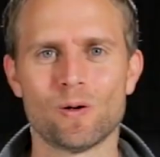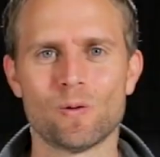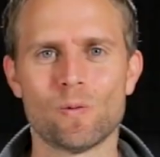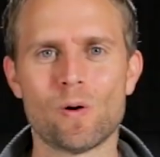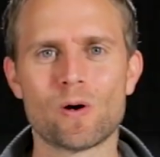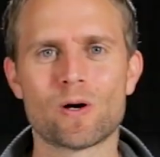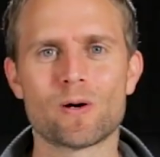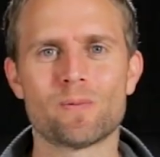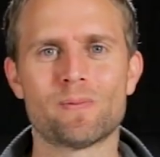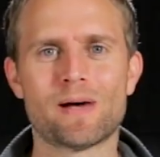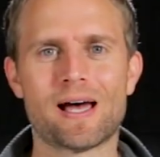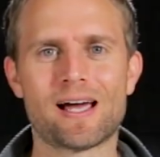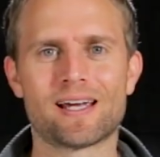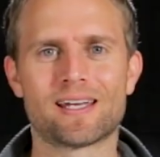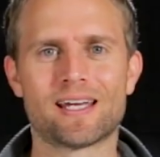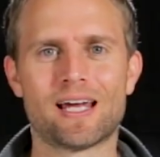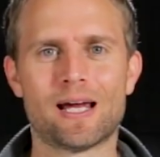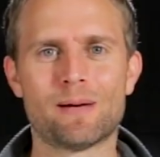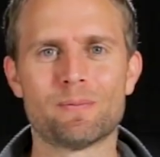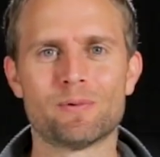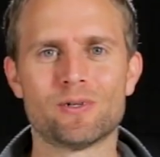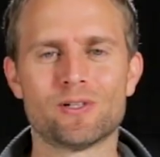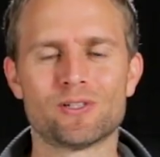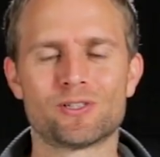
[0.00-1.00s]
Welcome back,
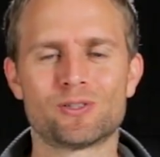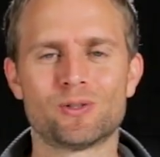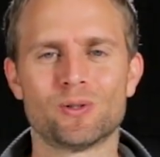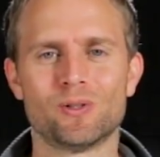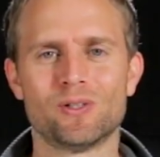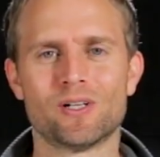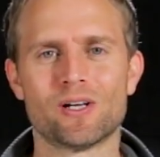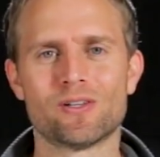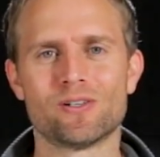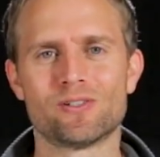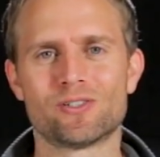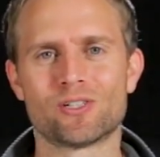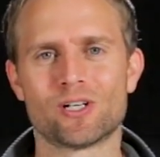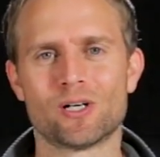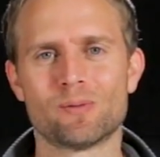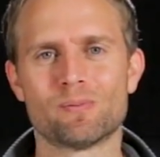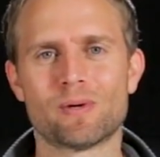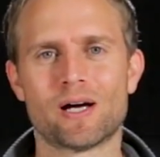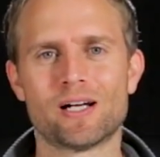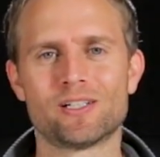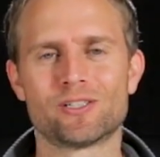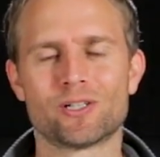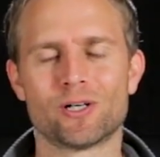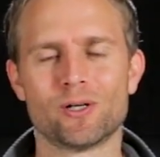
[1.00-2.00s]
gamers, to another
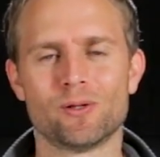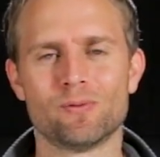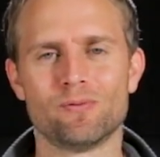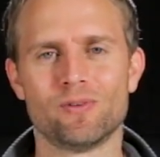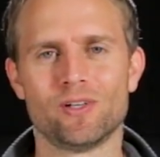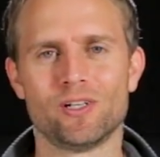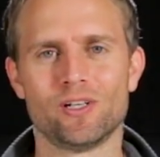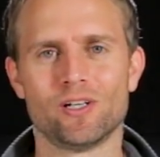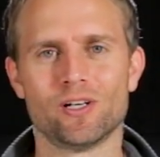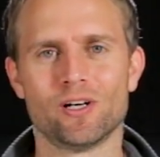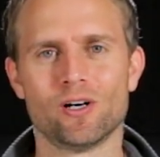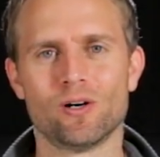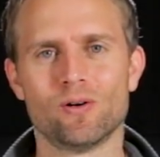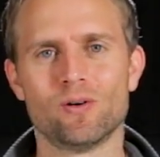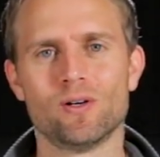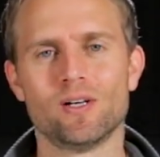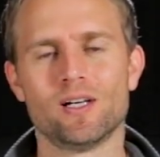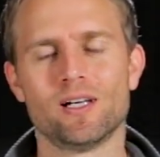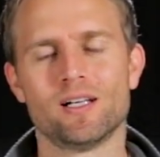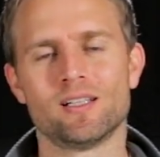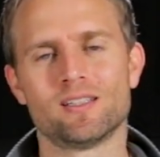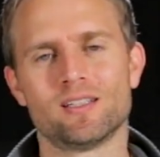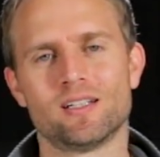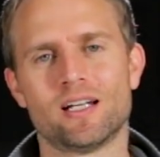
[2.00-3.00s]
turn-by-turn video.
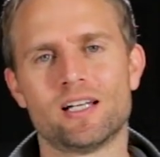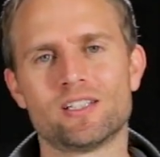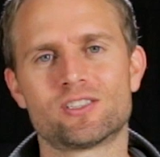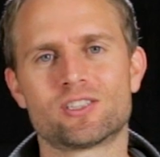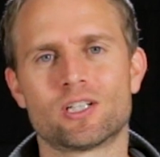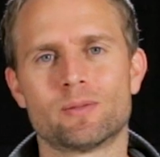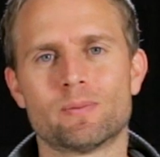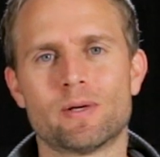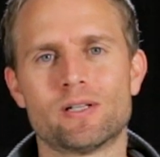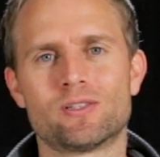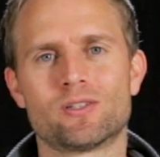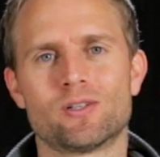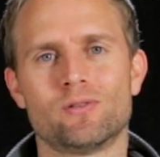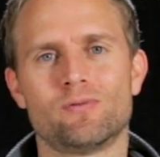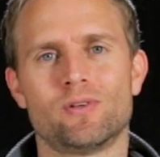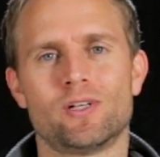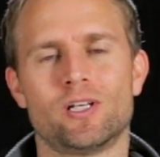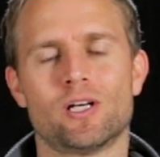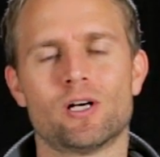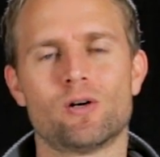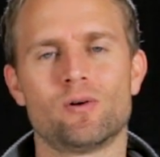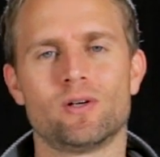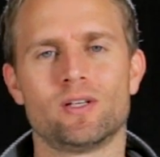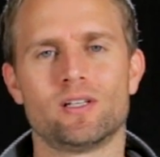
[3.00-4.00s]
Today's turn-by-turn
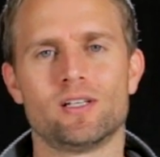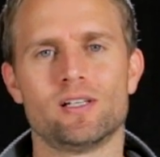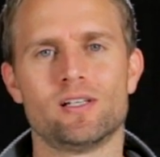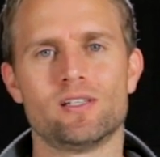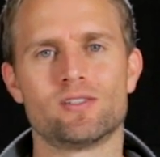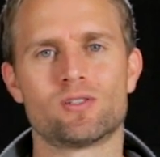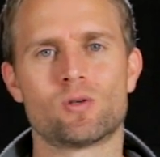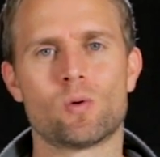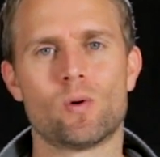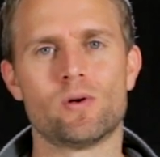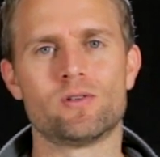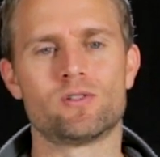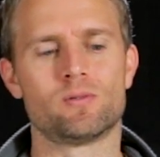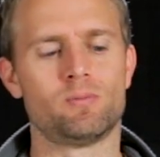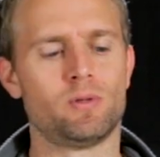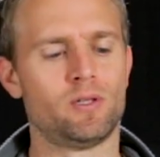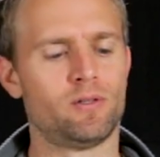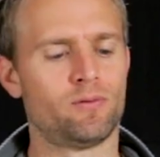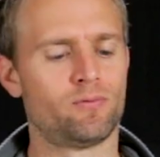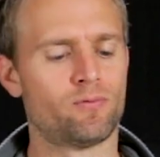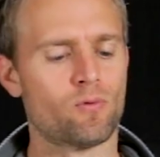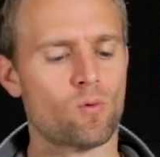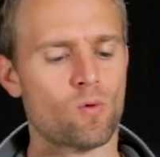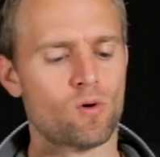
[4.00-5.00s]
video is going to
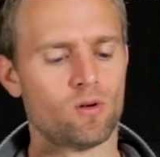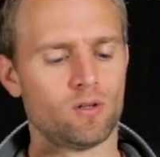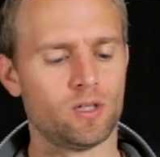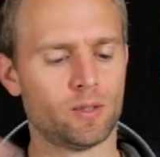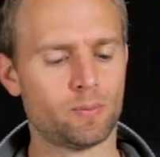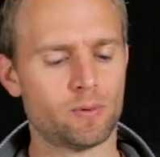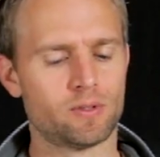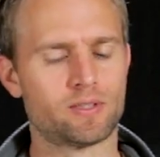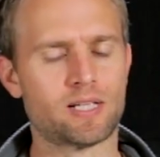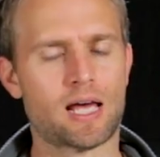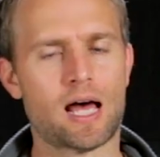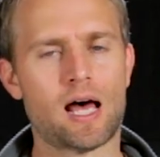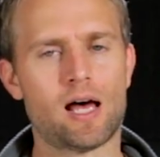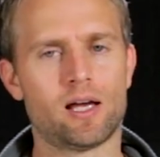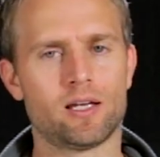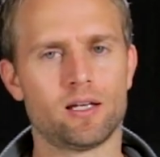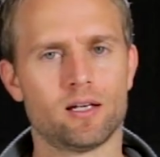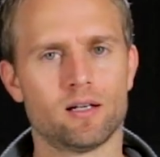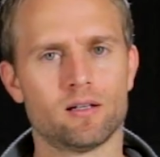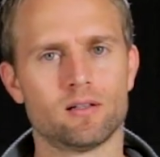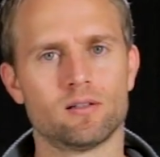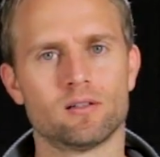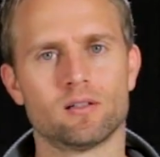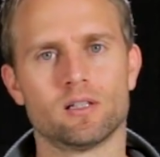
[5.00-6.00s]
be for
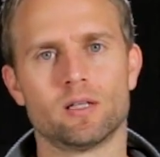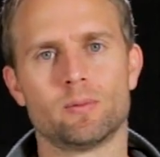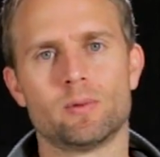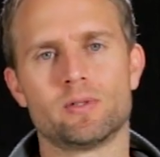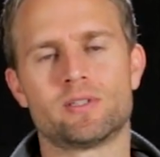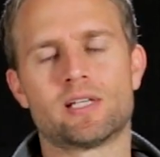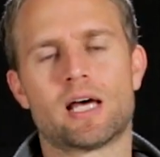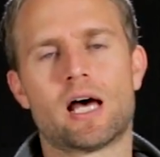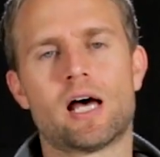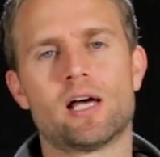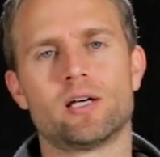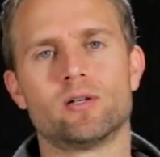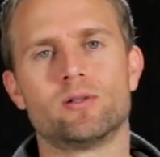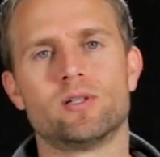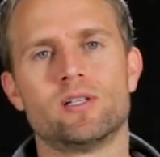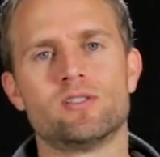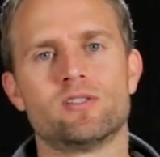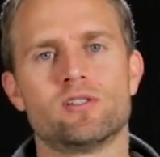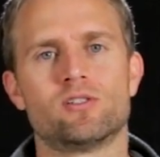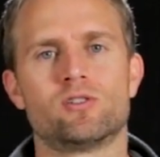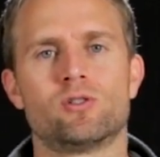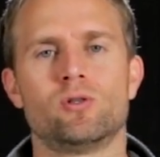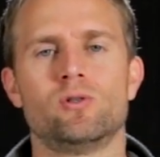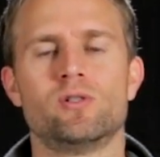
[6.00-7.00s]
Libertalia. Libertalia
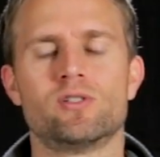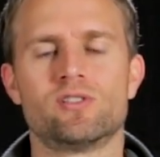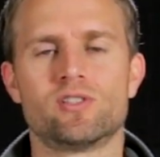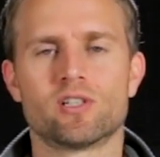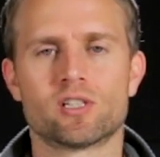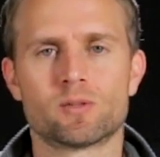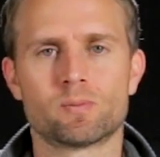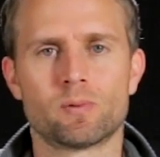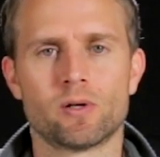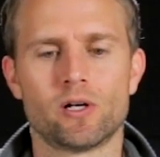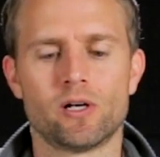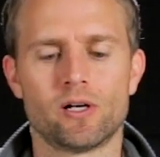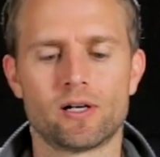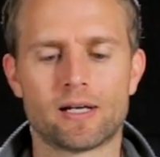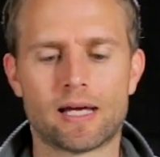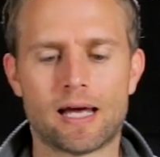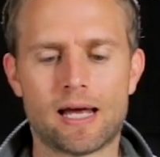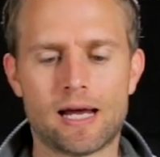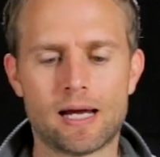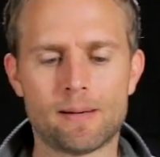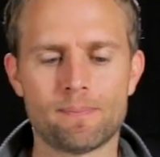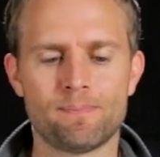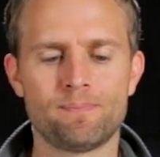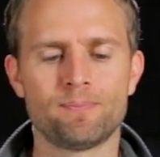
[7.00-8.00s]
is a 2 to 6 player
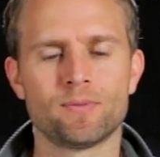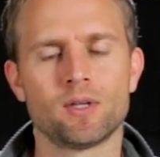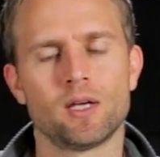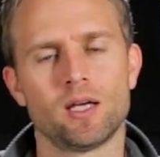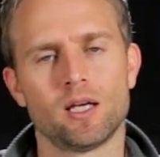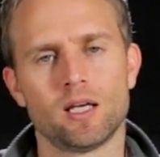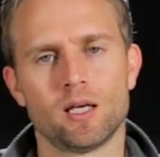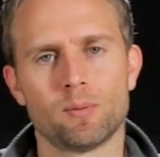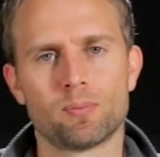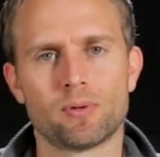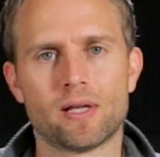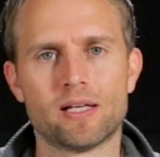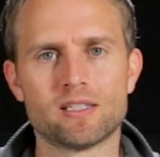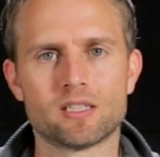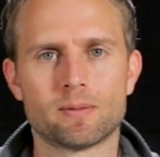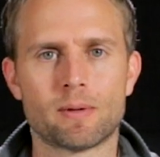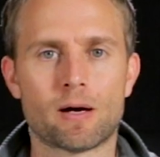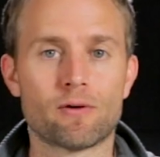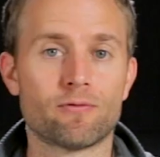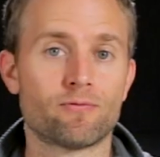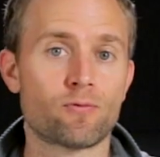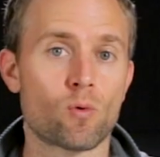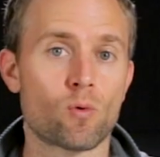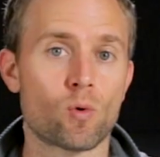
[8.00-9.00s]
game. It plays in
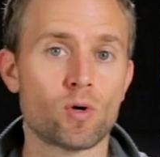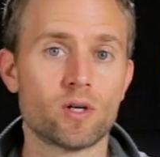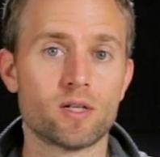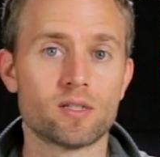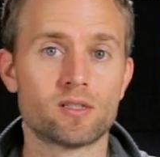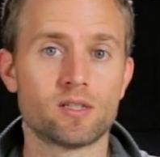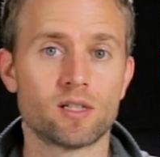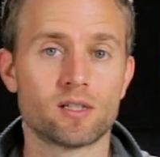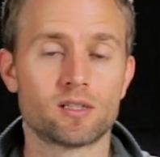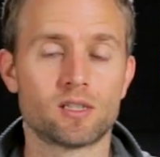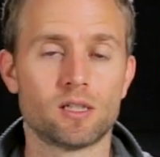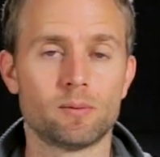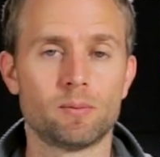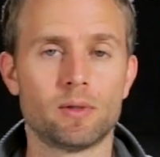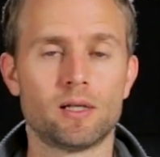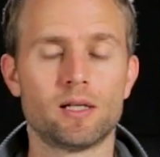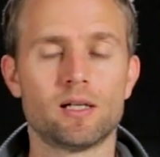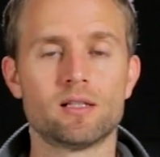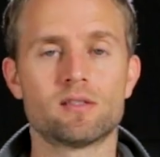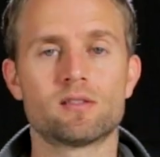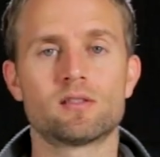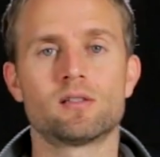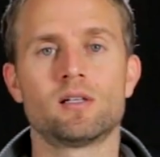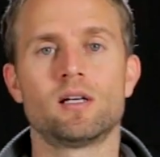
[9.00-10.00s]
about 40 to 60
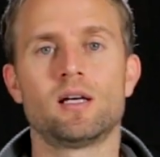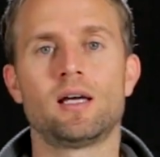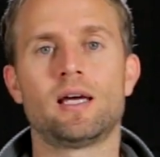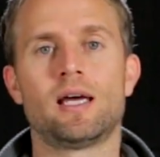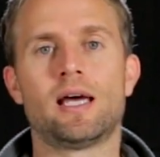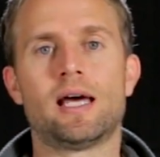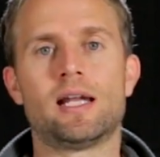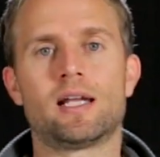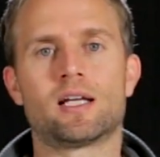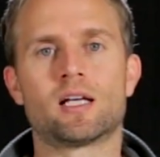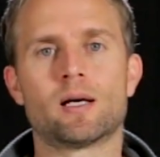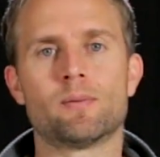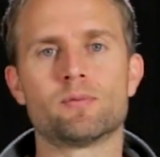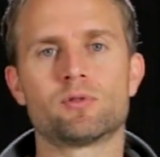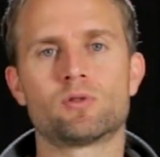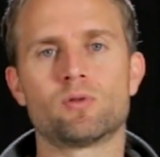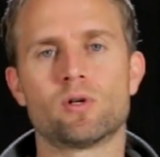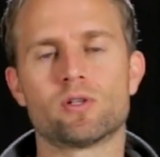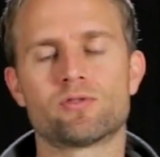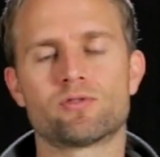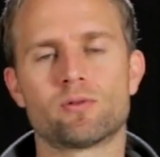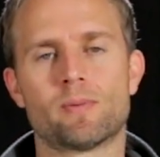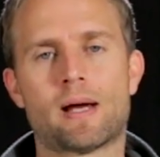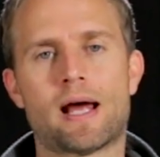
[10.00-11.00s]
minutes, and it comes
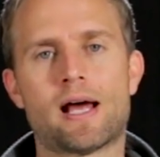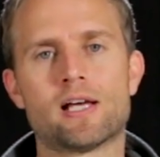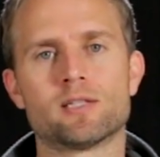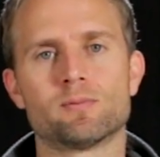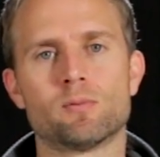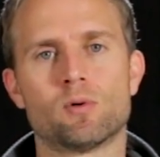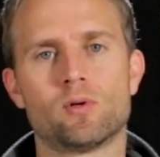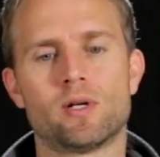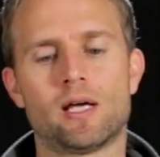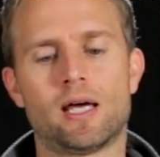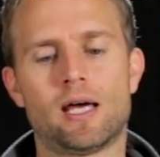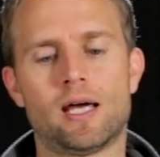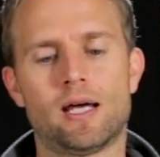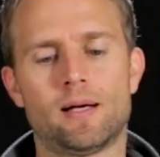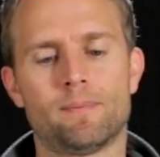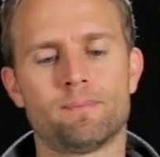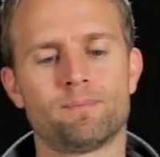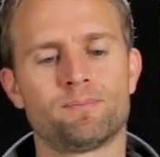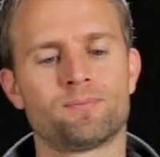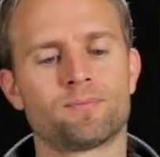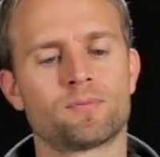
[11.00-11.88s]
to us from Asmodee.